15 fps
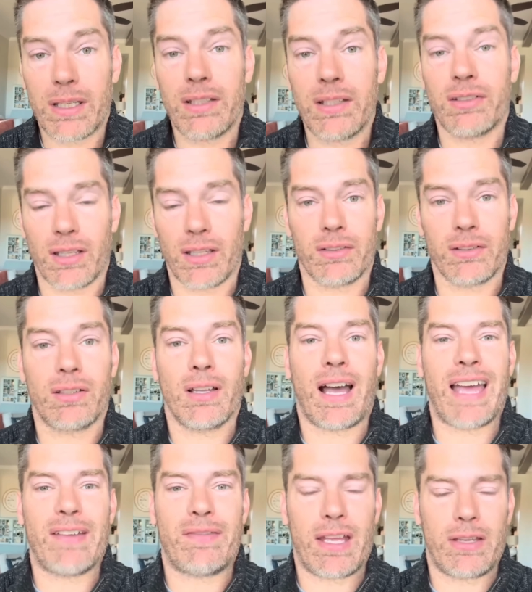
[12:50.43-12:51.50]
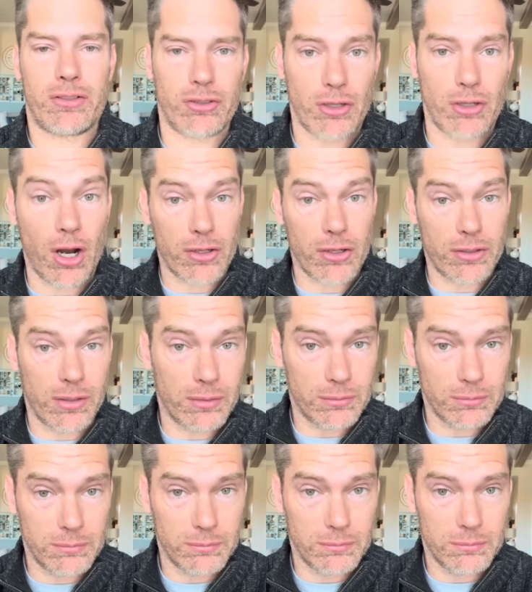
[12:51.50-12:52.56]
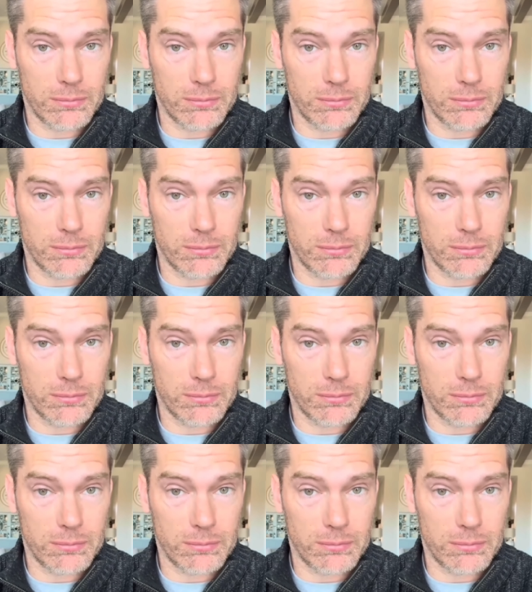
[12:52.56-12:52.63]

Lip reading: when he says, I've had your heart,